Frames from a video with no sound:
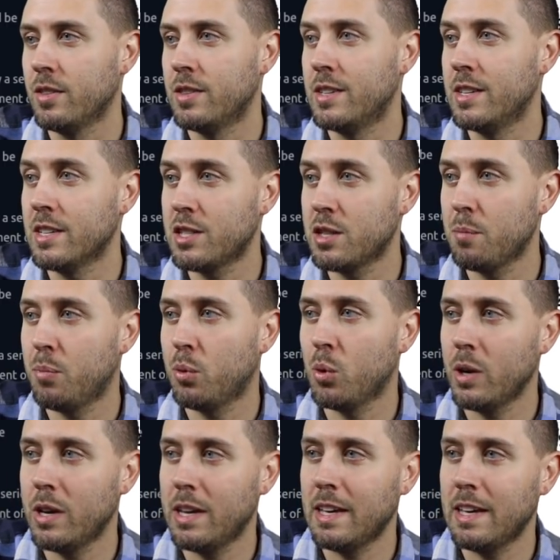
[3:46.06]

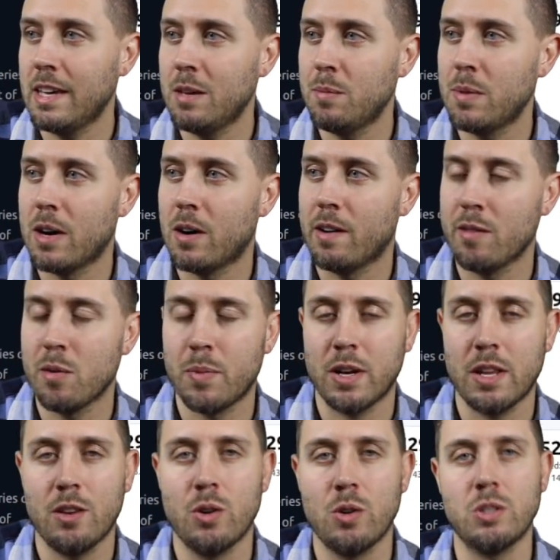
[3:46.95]
Disappointing email.
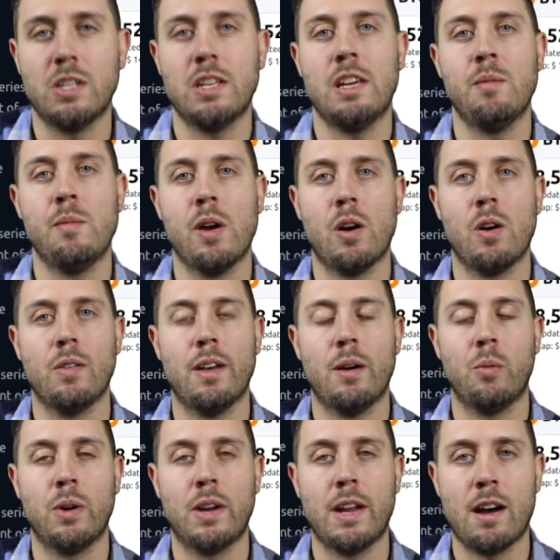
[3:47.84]
Everybody knows the email
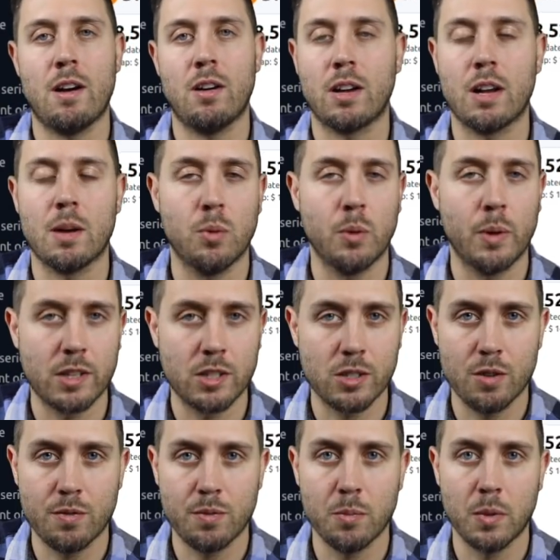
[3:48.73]
that went out a couple weeks
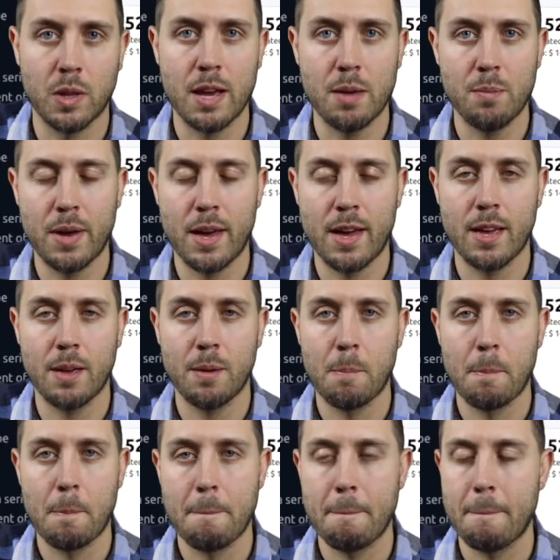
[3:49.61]
ago from LitePay
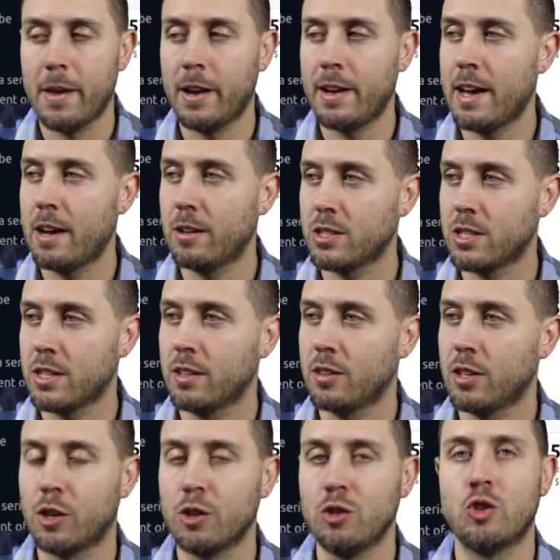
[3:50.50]
announcing
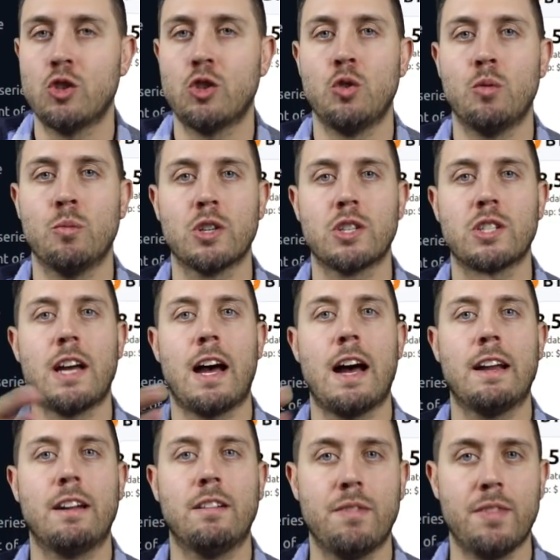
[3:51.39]
the consumer
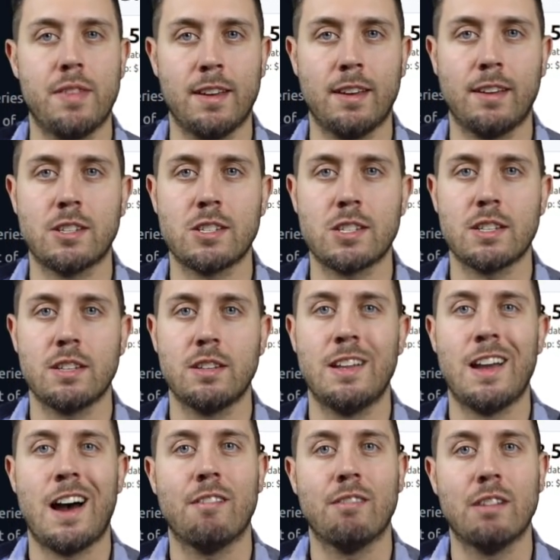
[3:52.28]
side of things
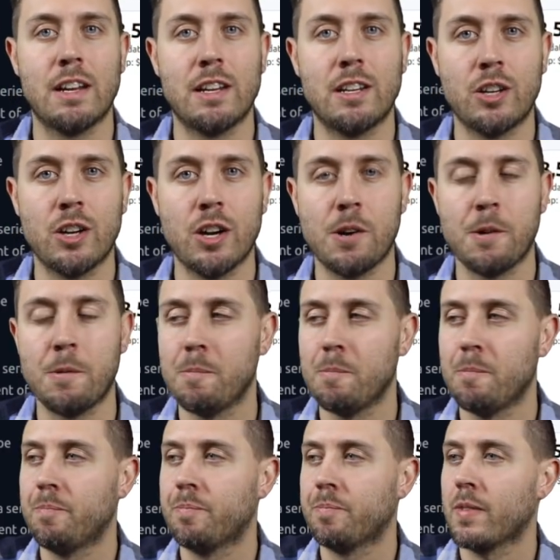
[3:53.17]
not ready to go.
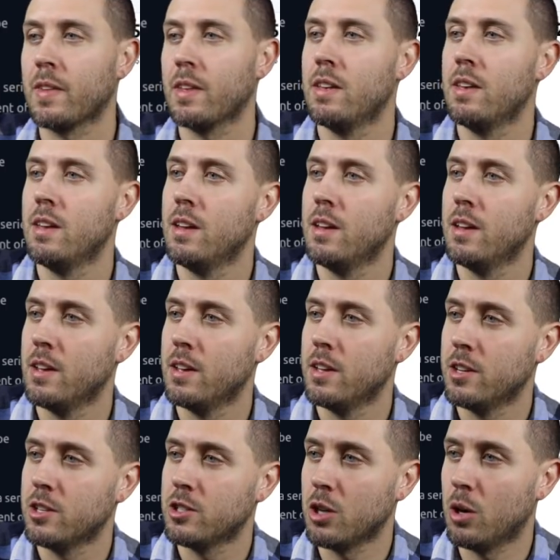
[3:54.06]

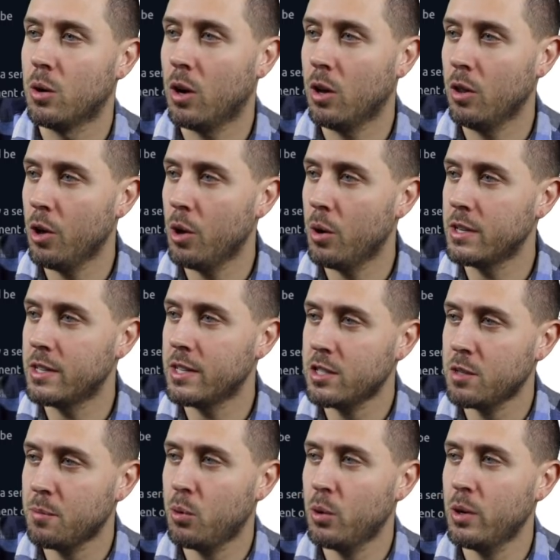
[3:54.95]
So although a
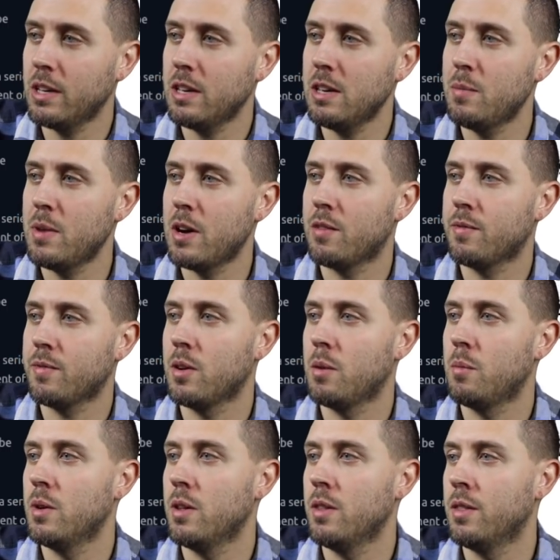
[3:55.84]
disappointing email
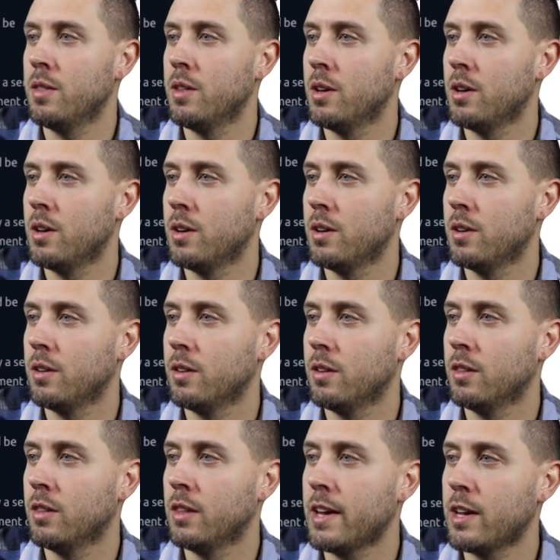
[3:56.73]
from the
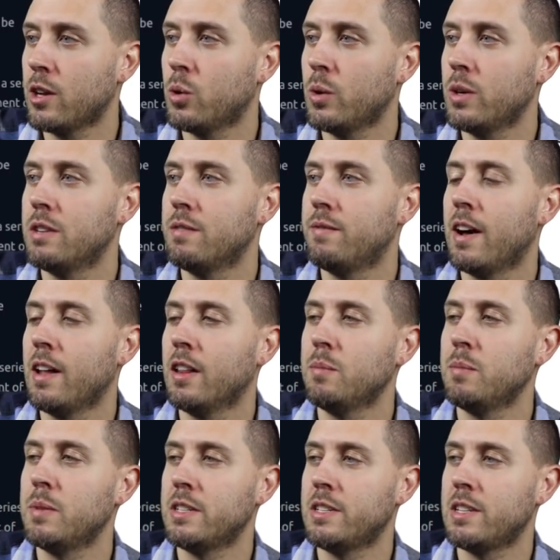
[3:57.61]
Litecoin
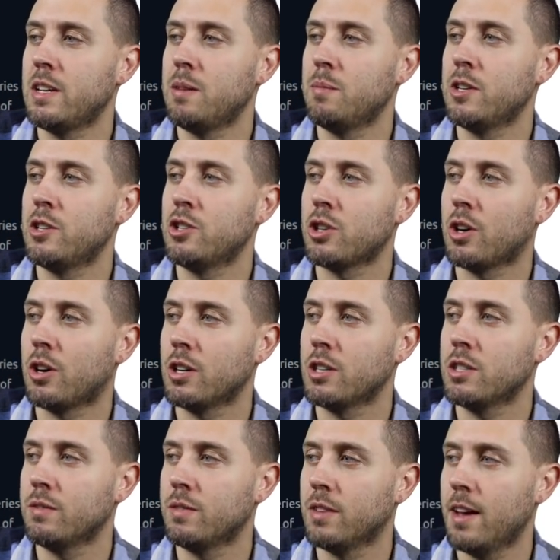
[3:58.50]
development team in
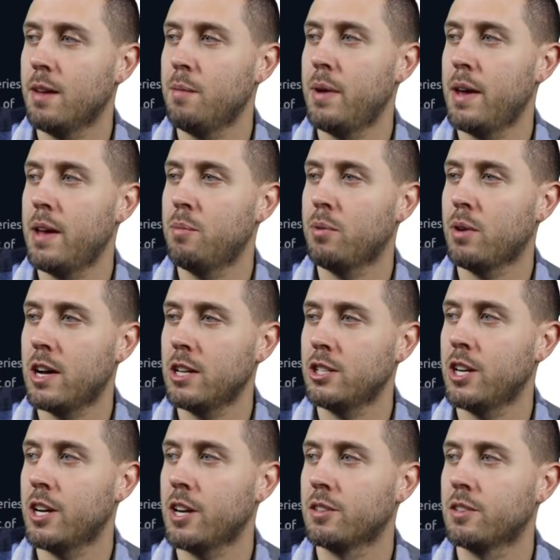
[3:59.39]
charge of LitePay
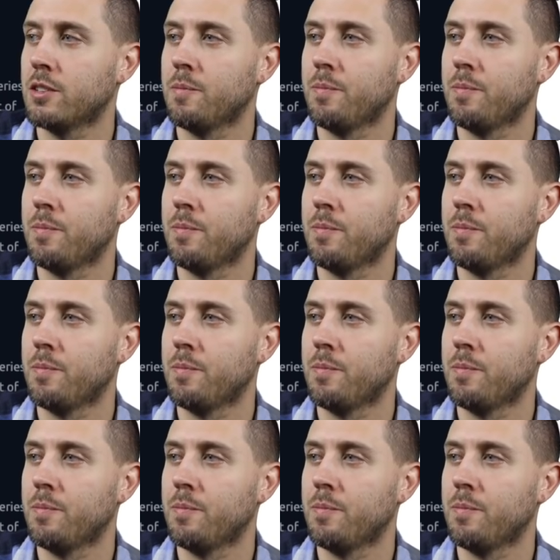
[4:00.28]
project.